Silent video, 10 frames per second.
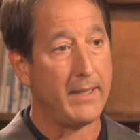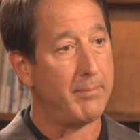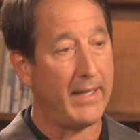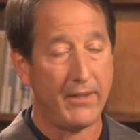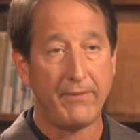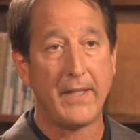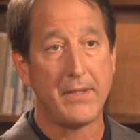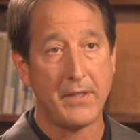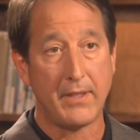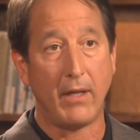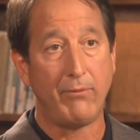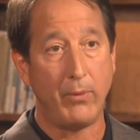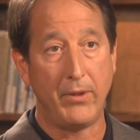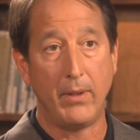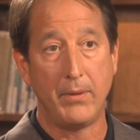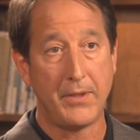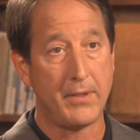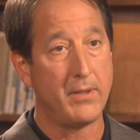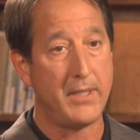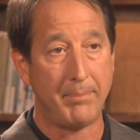it manifests itself with
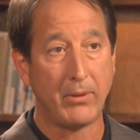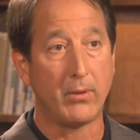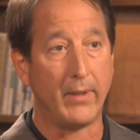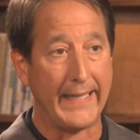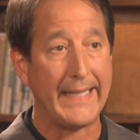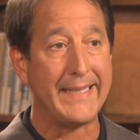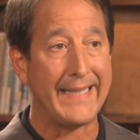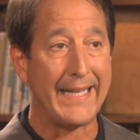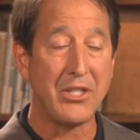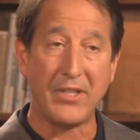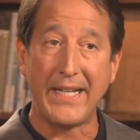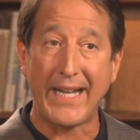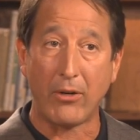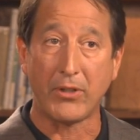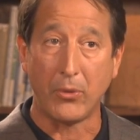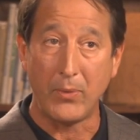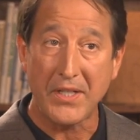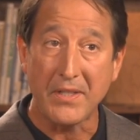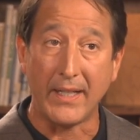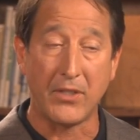those typical ADHD
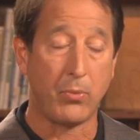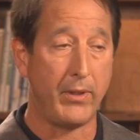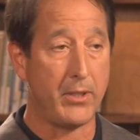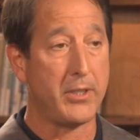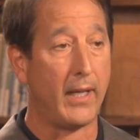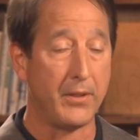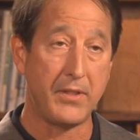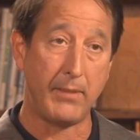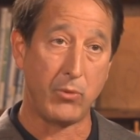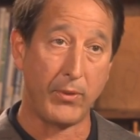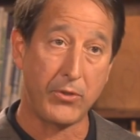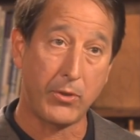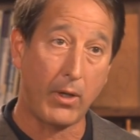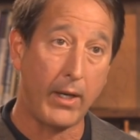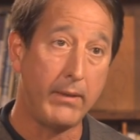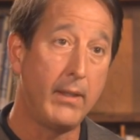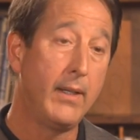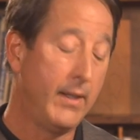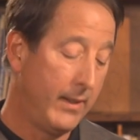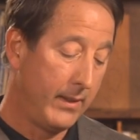characteristics where the child seems withdrawn,
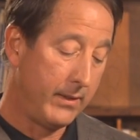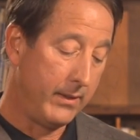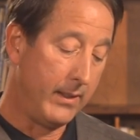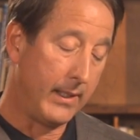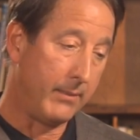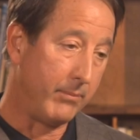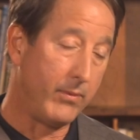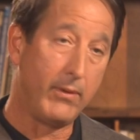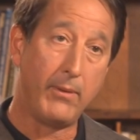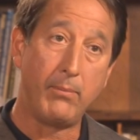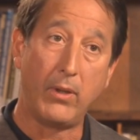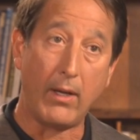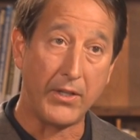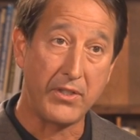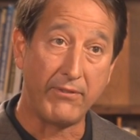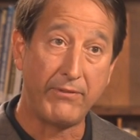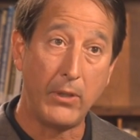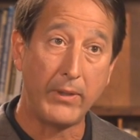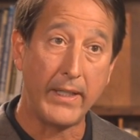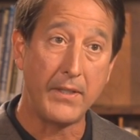the loss of
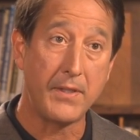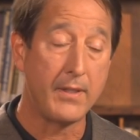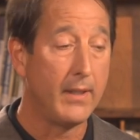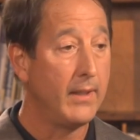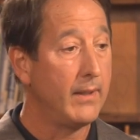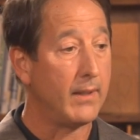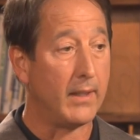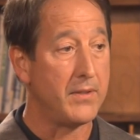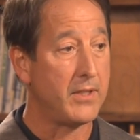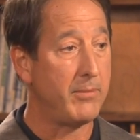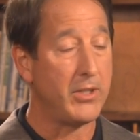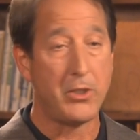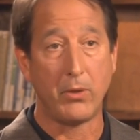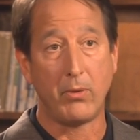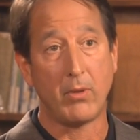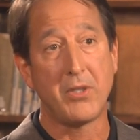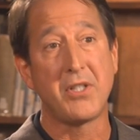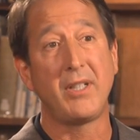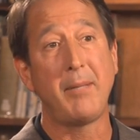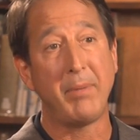focus. Some of the children aren't
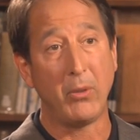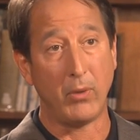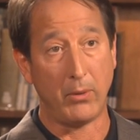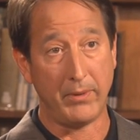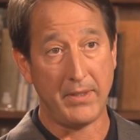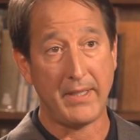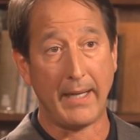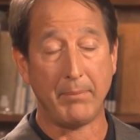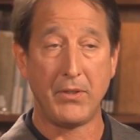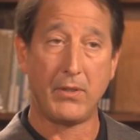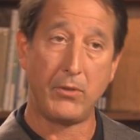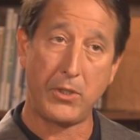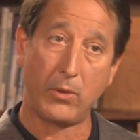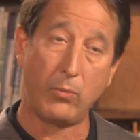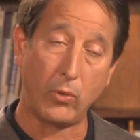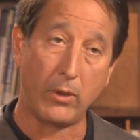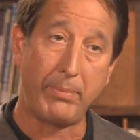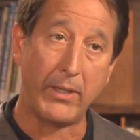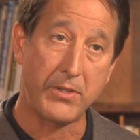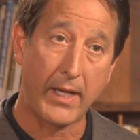sleeping well when this happens, so children will
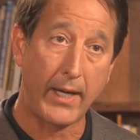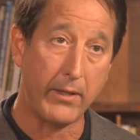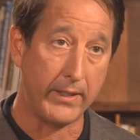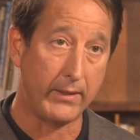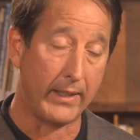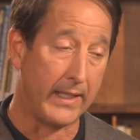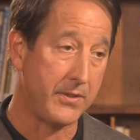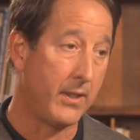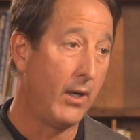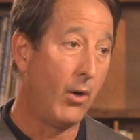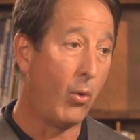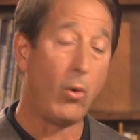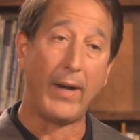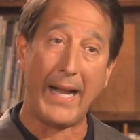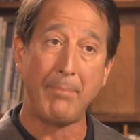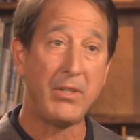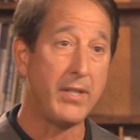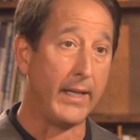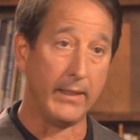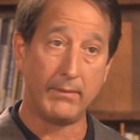appear tired in class, or
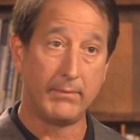appetite